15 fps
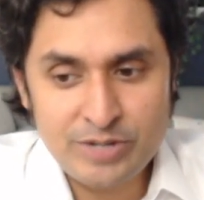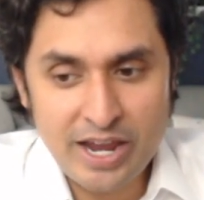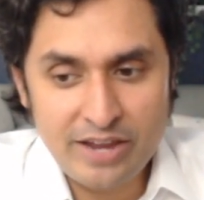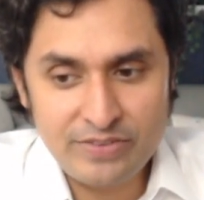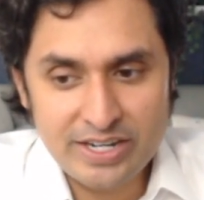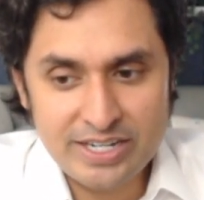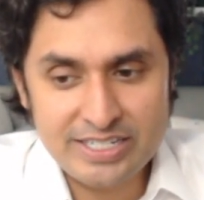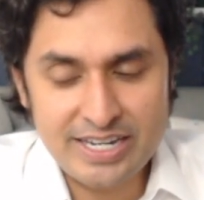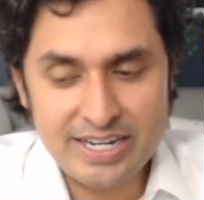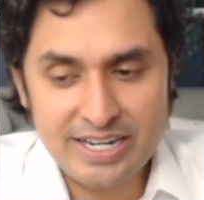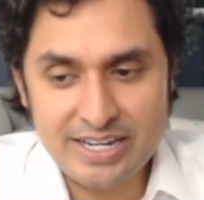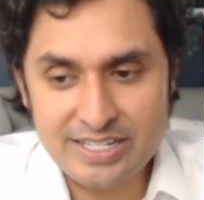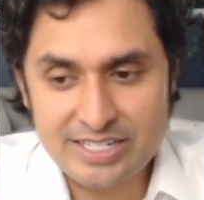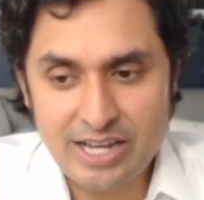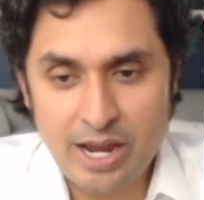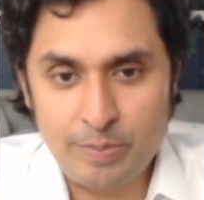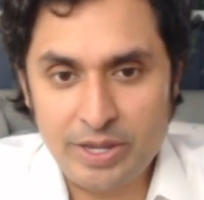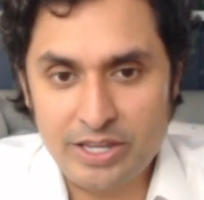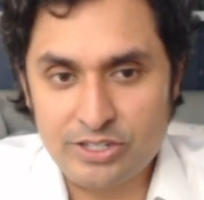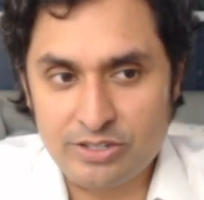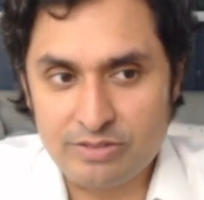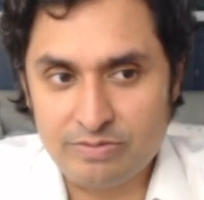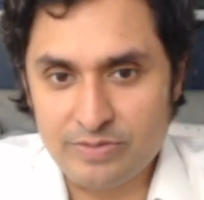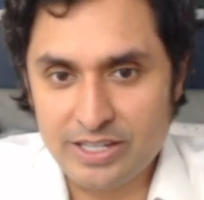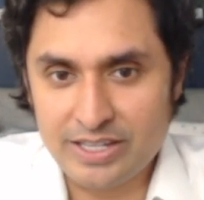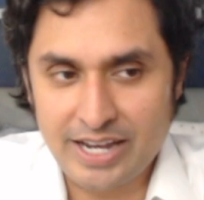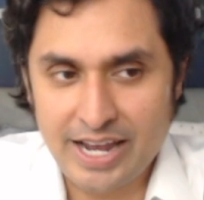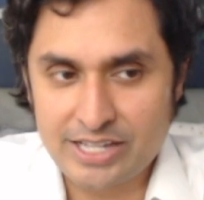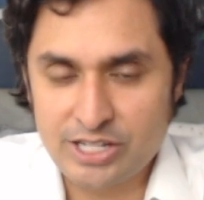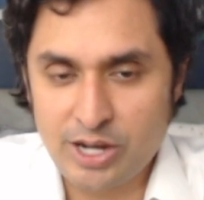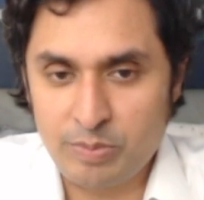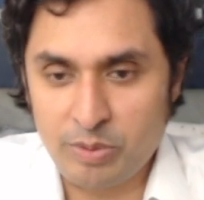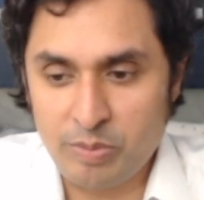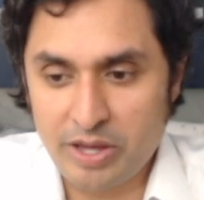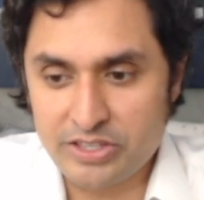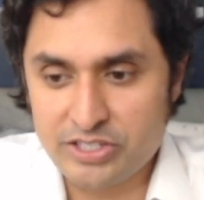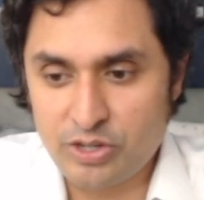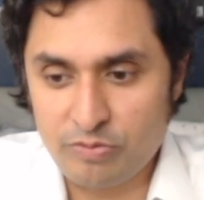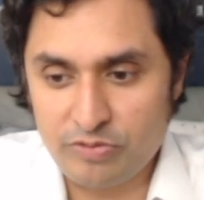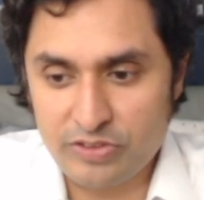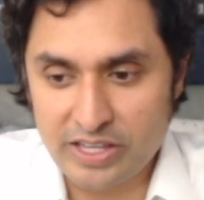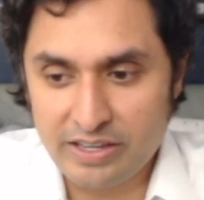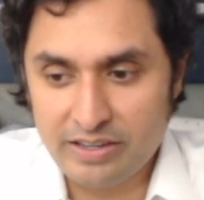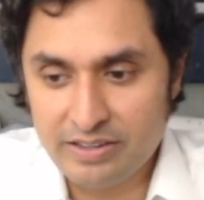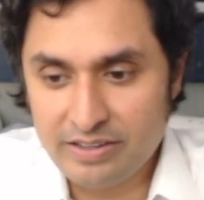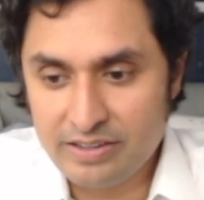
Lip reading: dive into tinnitus coming in the next couple months, hopefully.